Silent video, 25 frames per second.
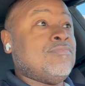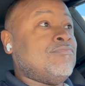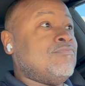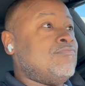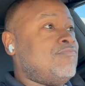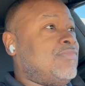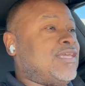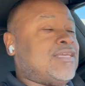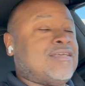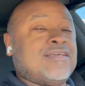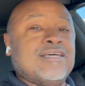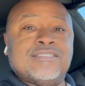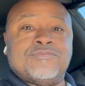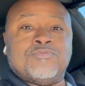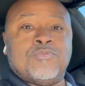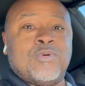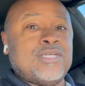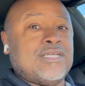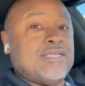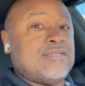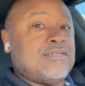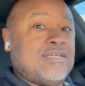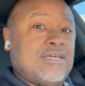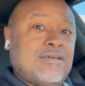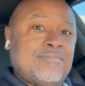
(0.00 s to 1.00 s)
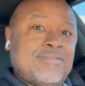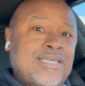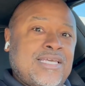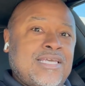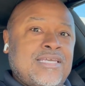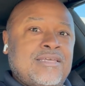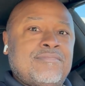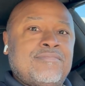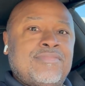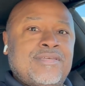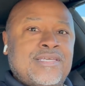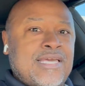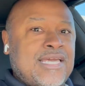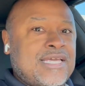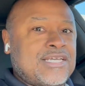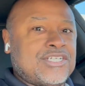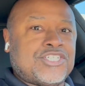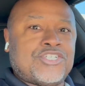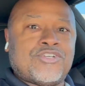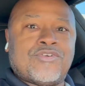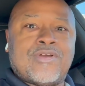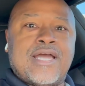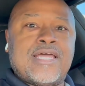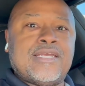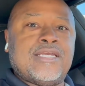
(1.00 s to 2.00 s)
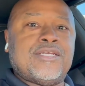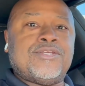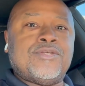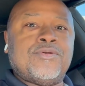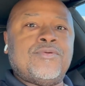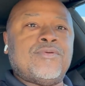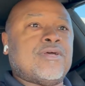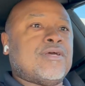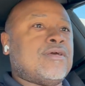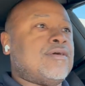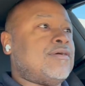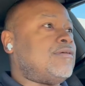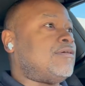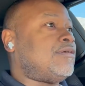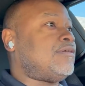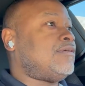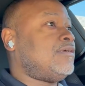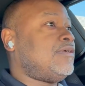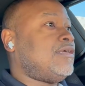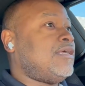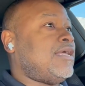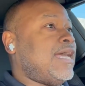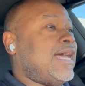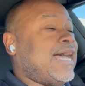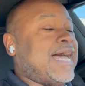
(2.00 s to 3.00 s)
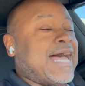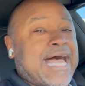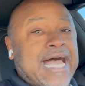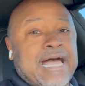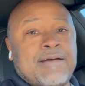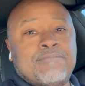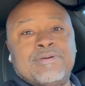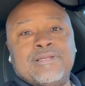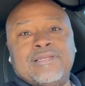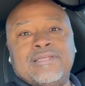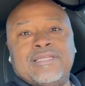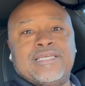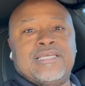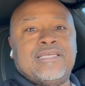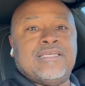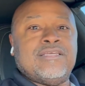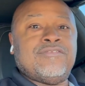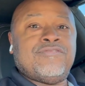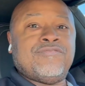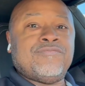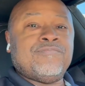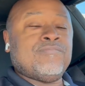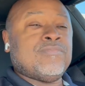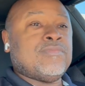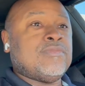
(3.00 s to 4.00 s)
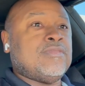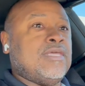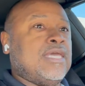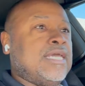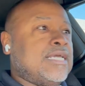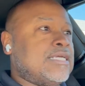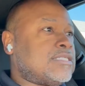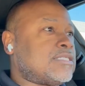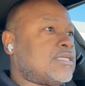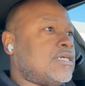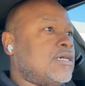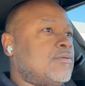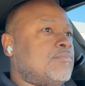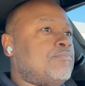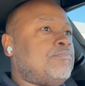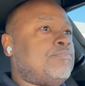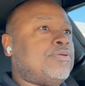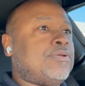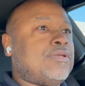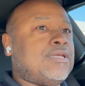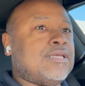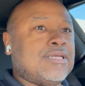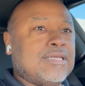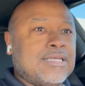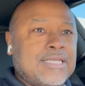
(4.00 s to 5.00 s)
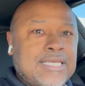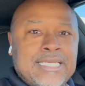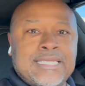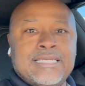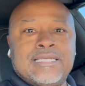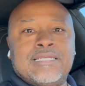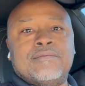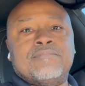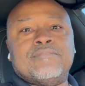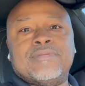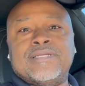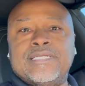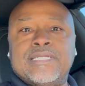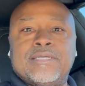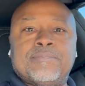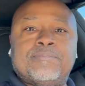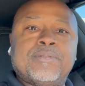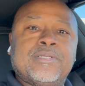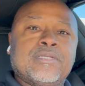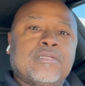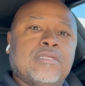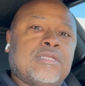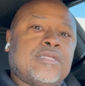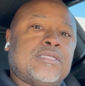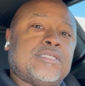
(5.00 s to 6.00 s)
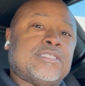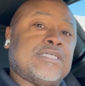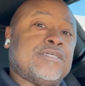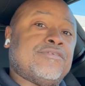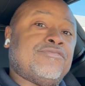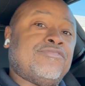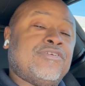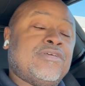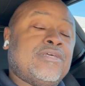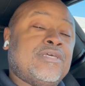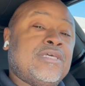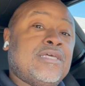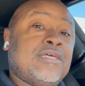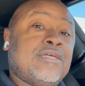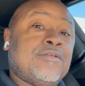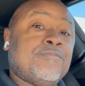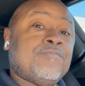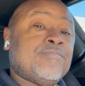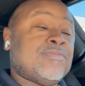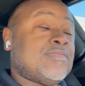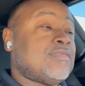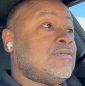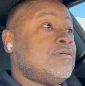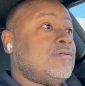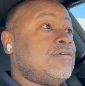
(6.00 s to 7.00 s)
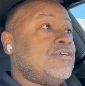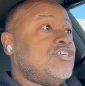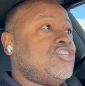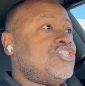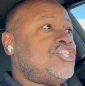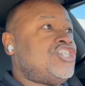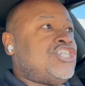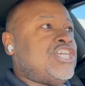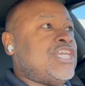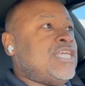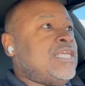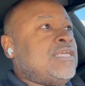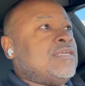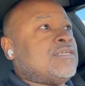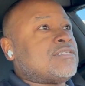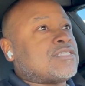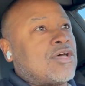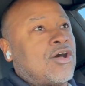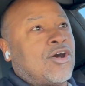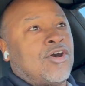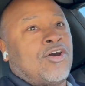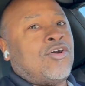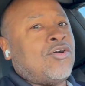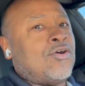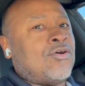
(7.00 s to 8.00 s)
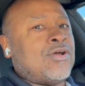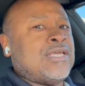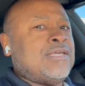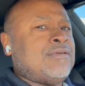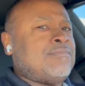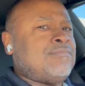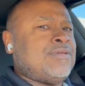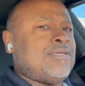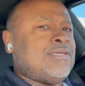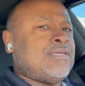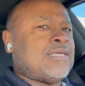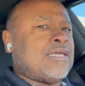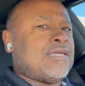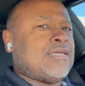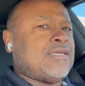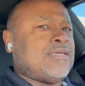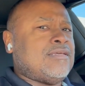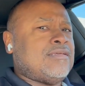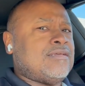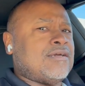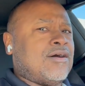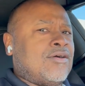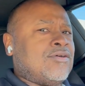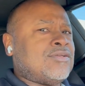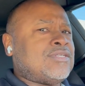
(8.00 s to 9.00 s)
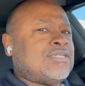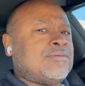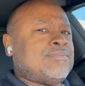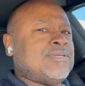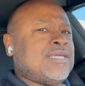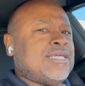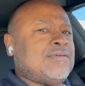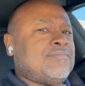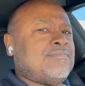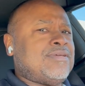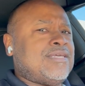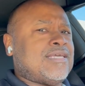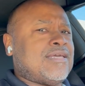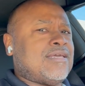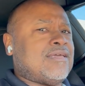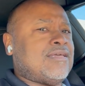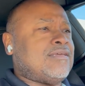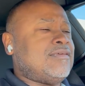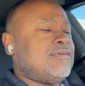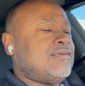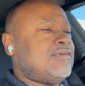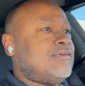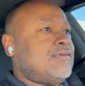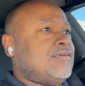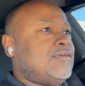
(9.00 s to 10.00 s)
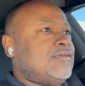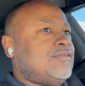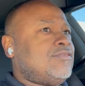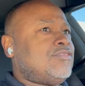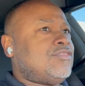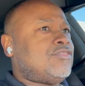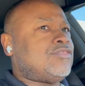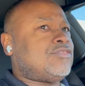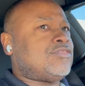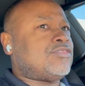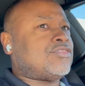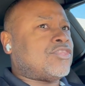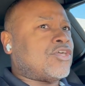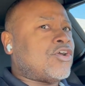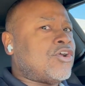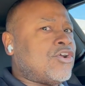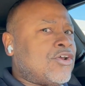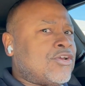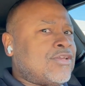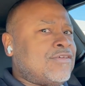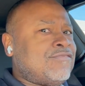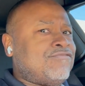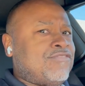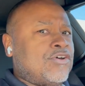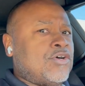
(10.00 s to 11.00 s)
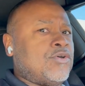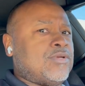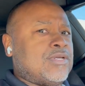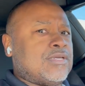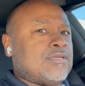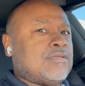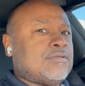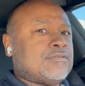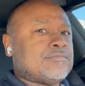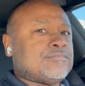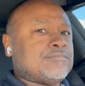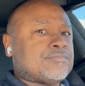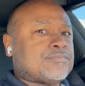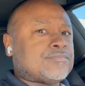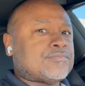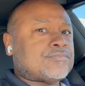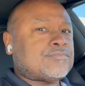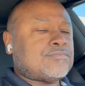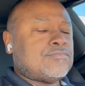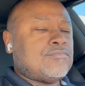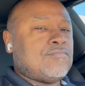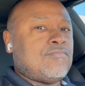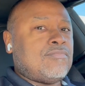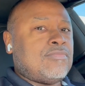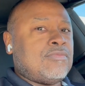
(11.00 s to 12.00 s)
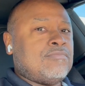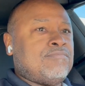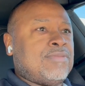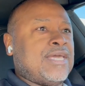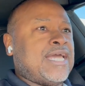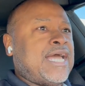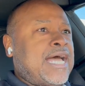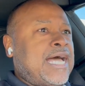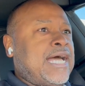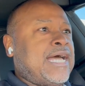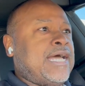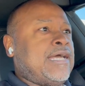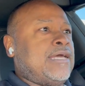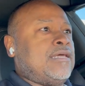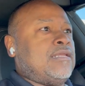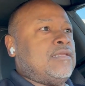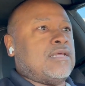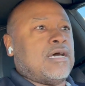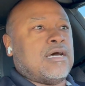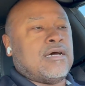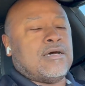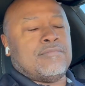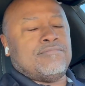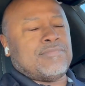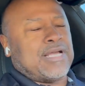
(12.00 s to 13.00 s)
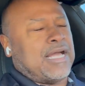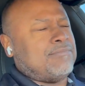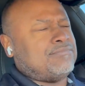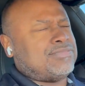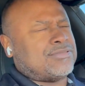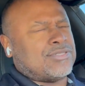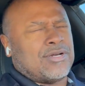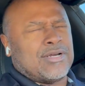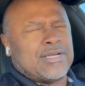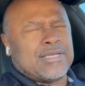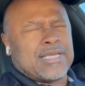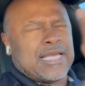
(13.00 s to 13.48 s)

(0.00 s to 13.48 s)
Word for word: Because what the WNBA is trying to do to her, I believe, is completely manipulative. She is all NBA, all WNBA, third in voting behind. Um, I'm sorry,